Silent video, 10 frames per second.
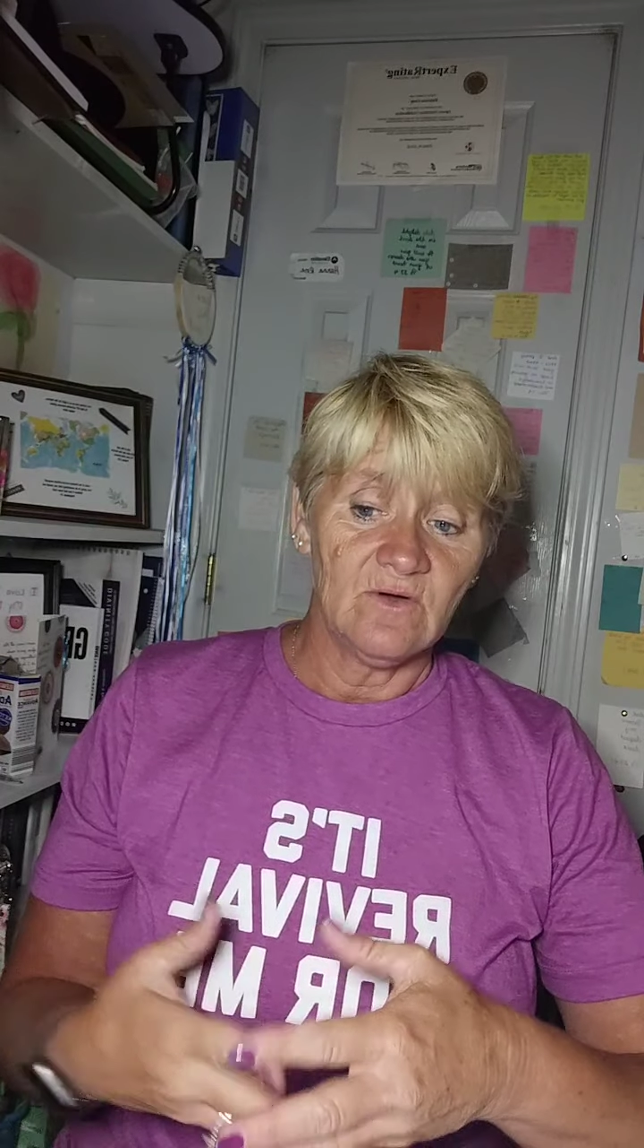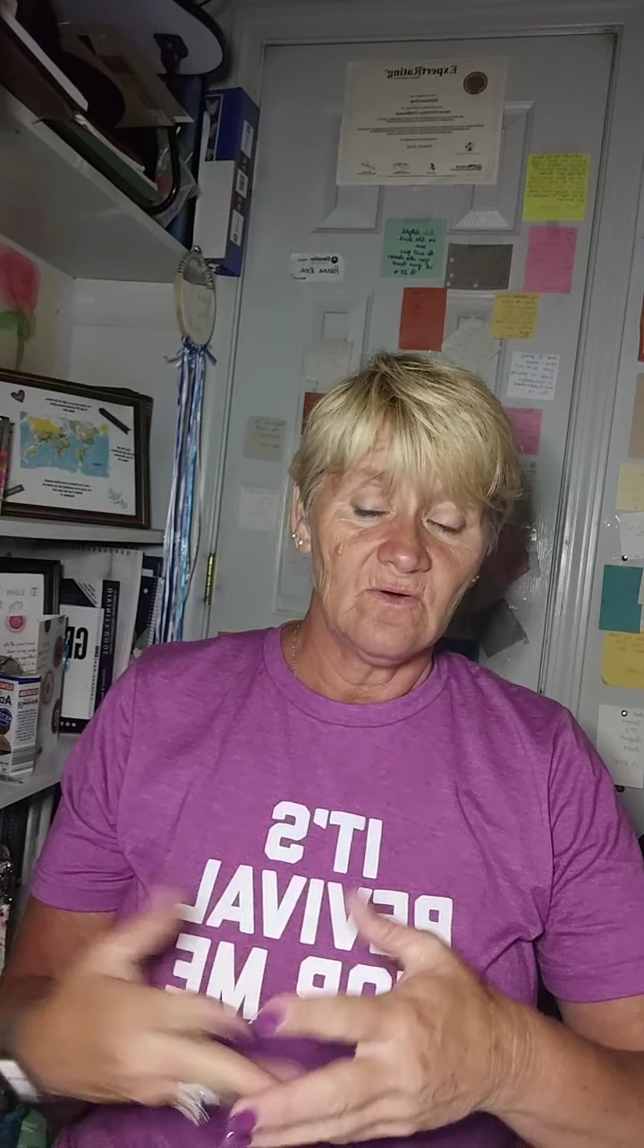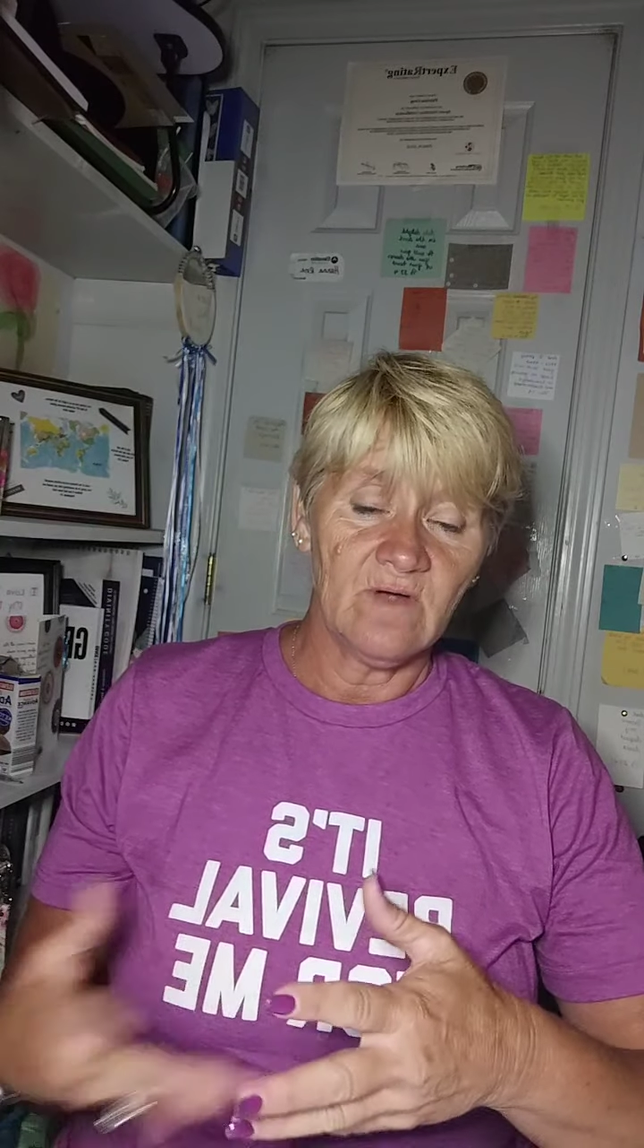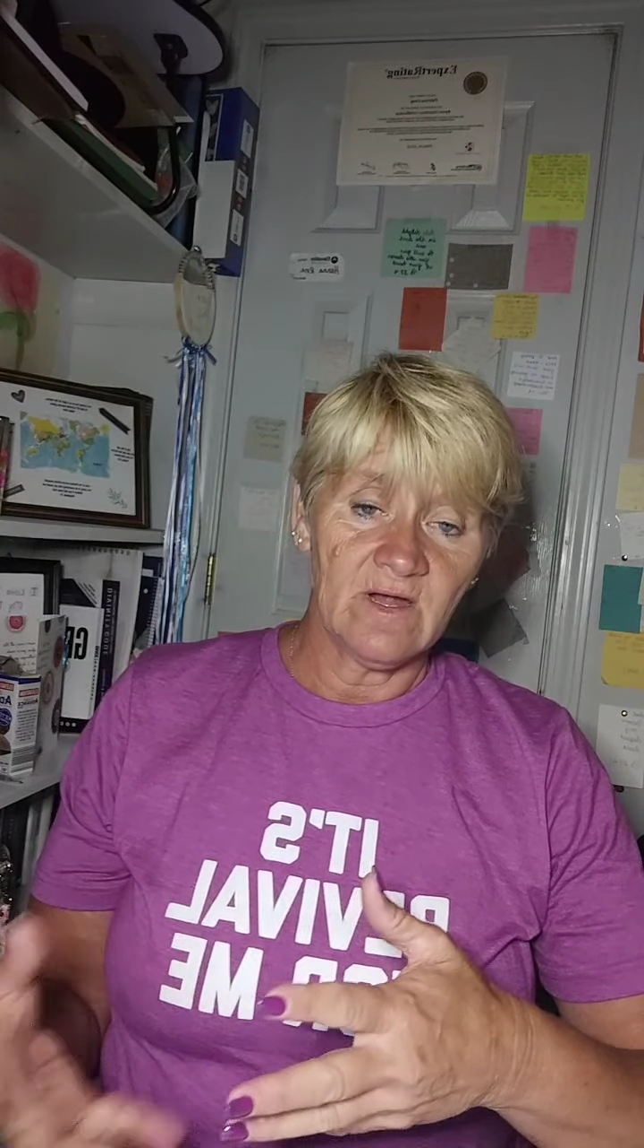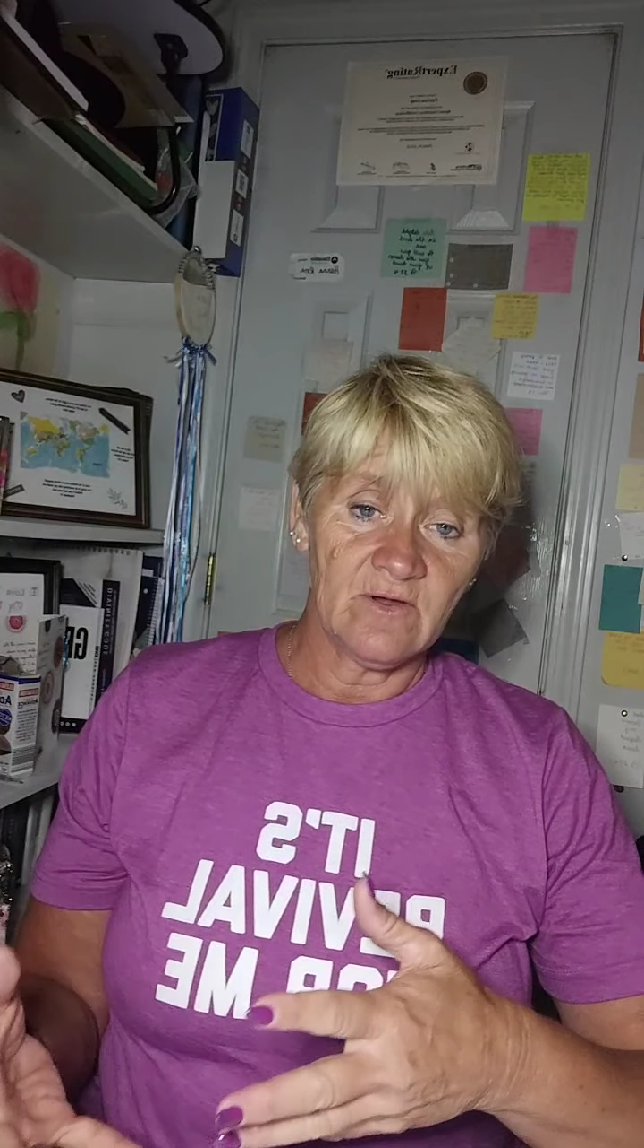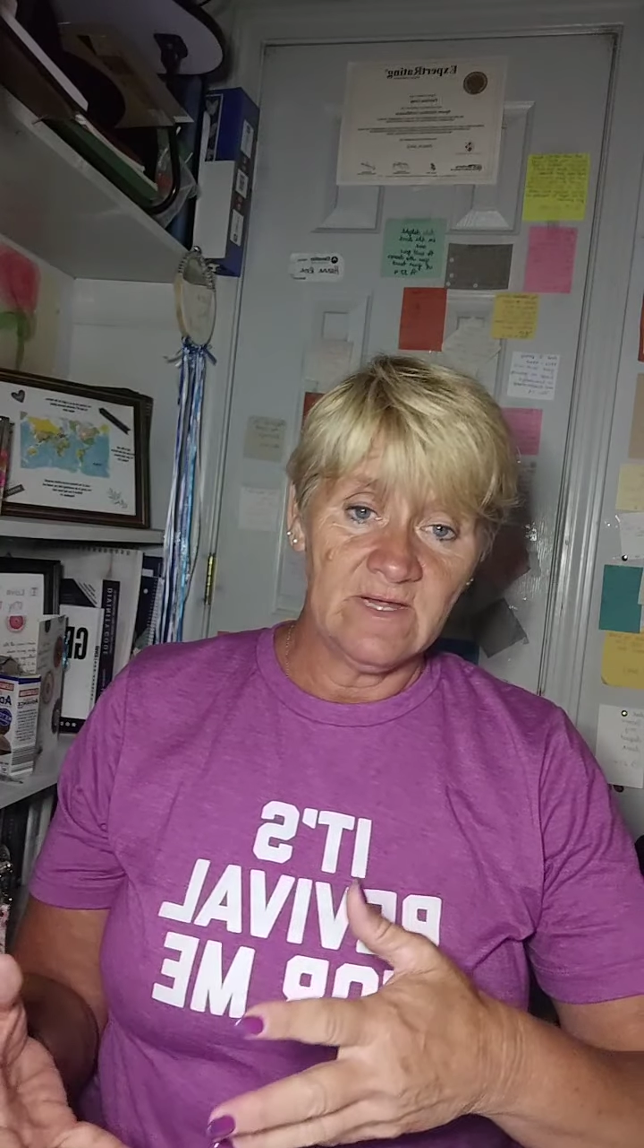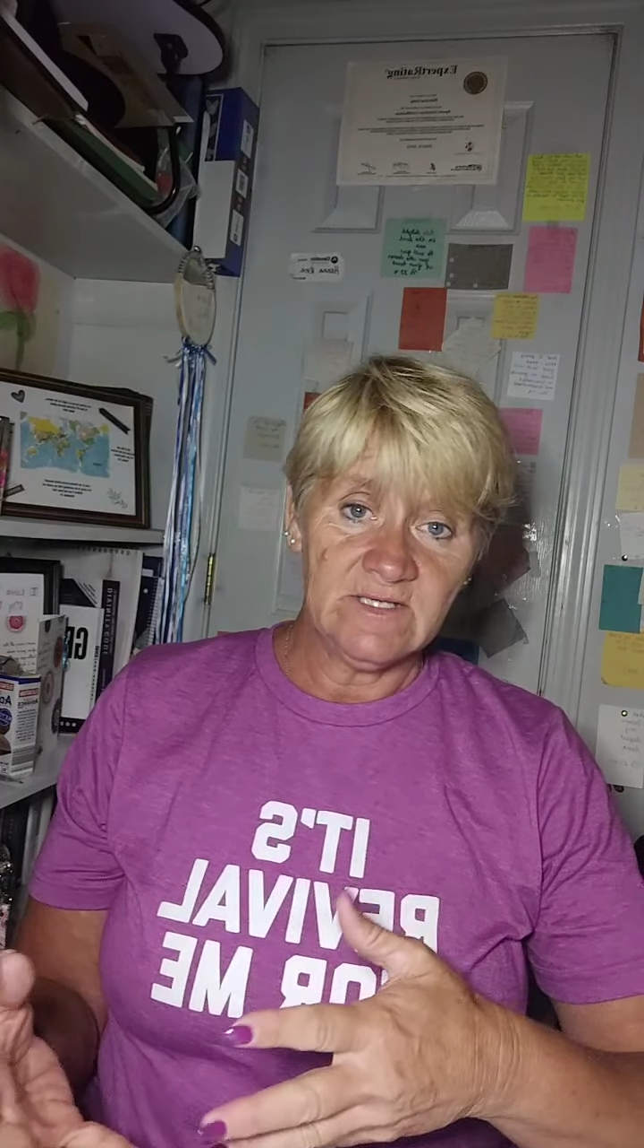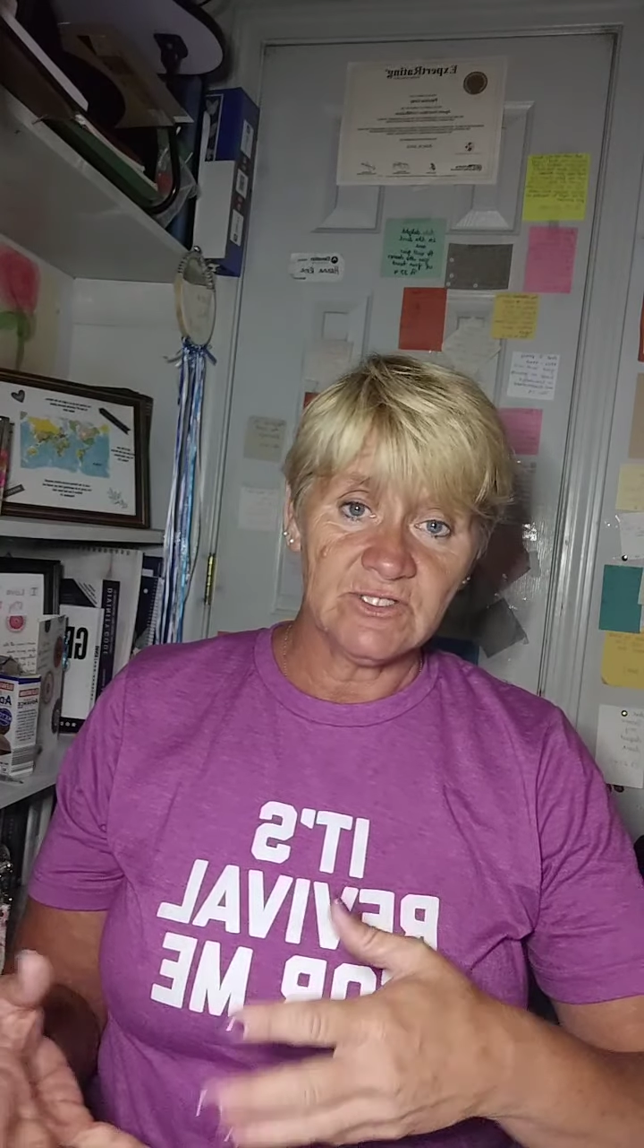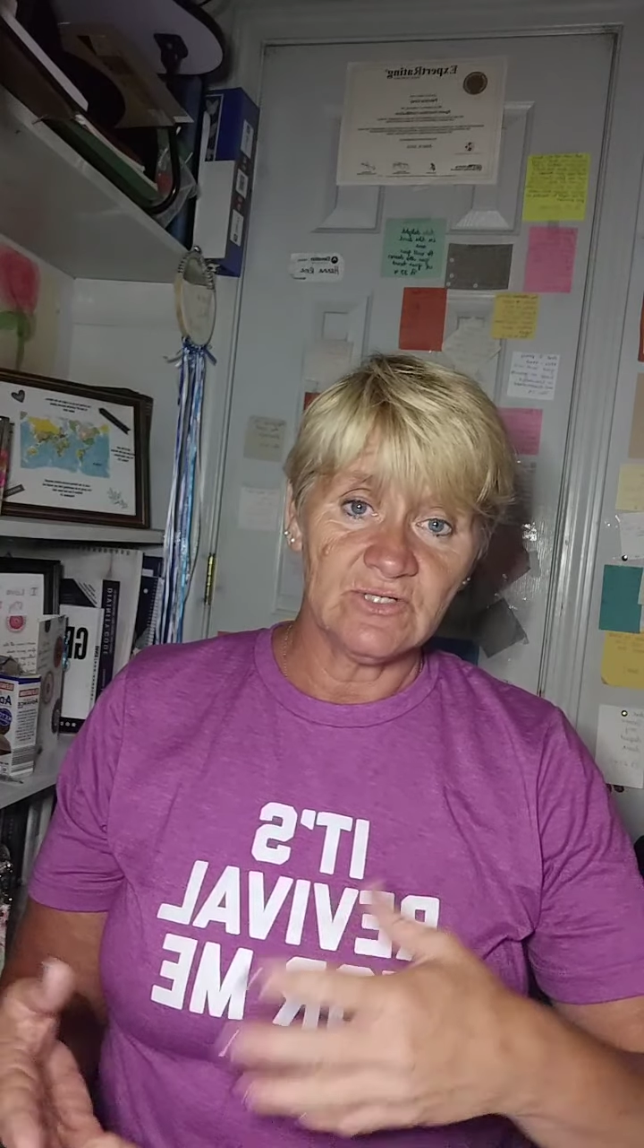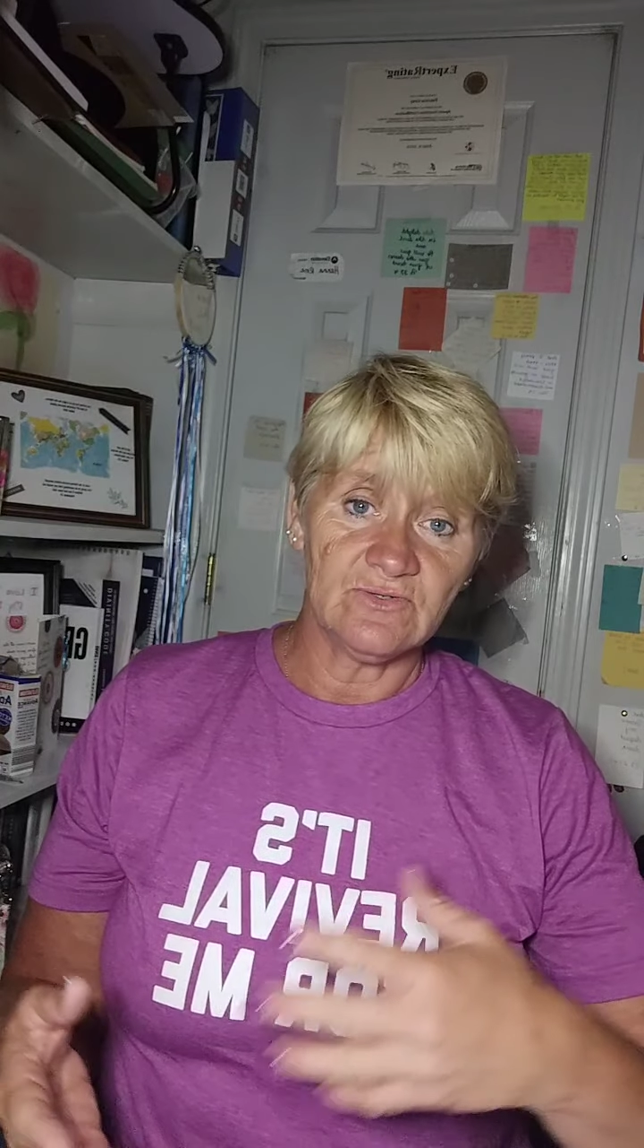or our
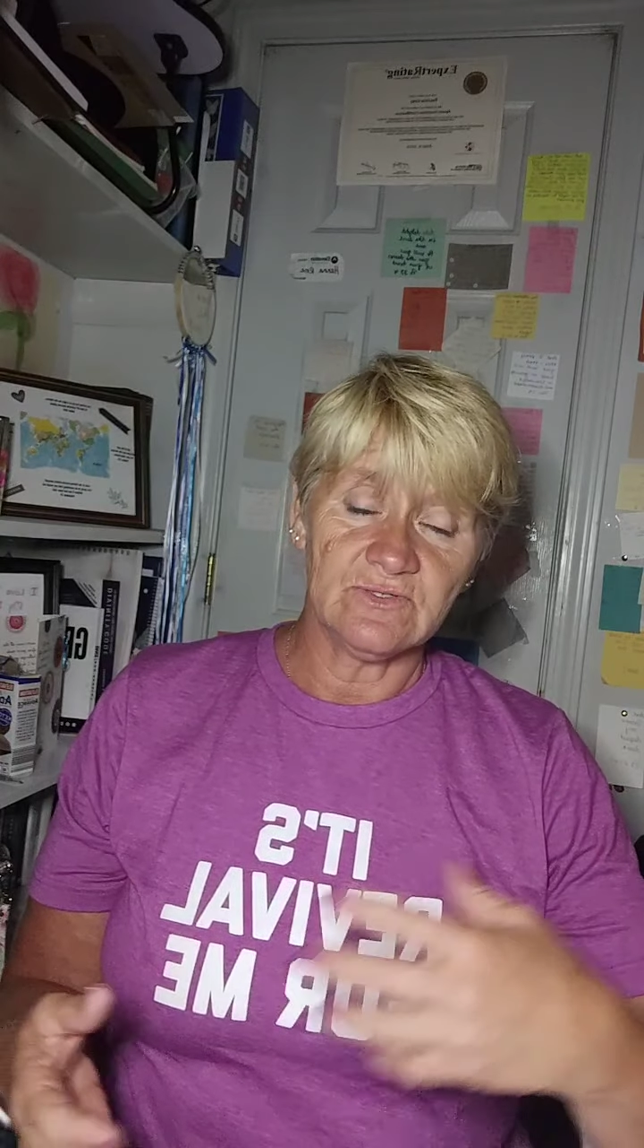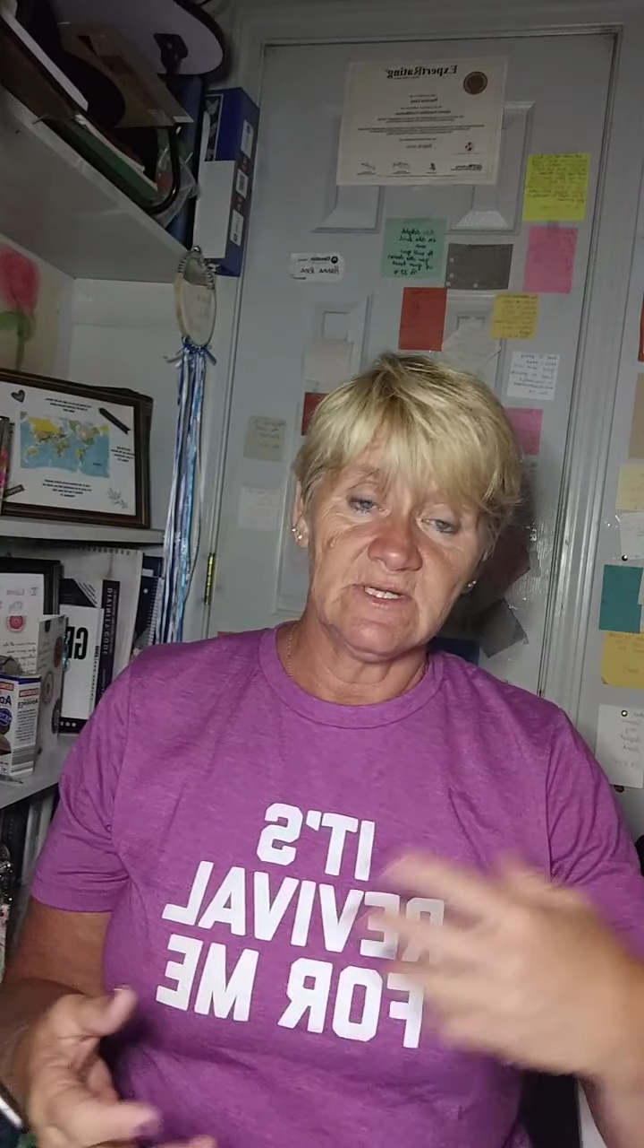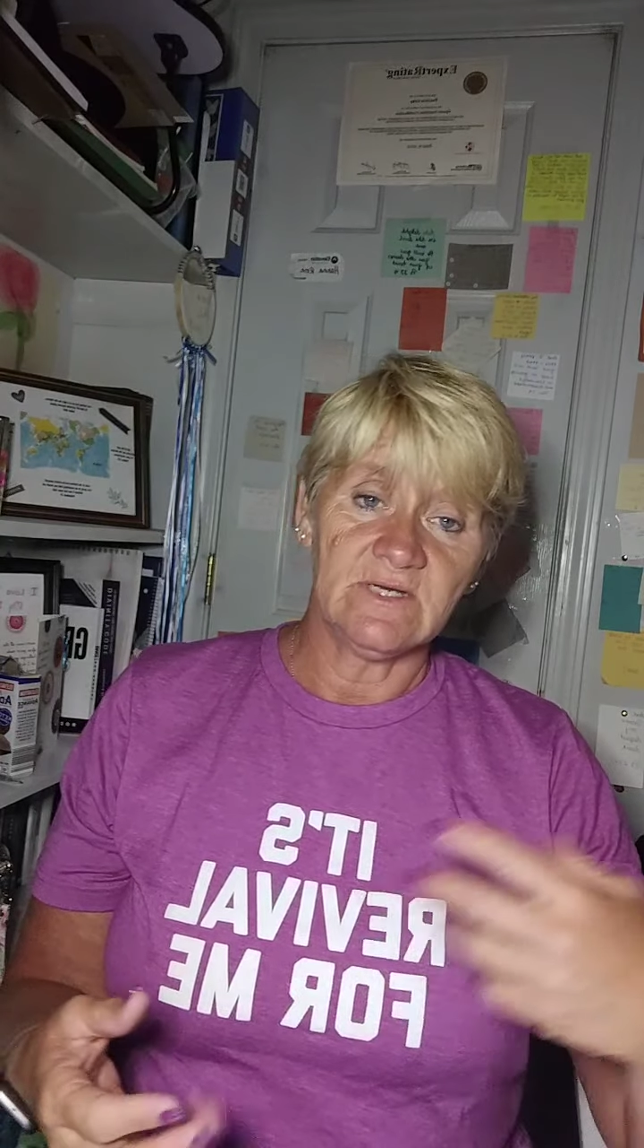grandchildren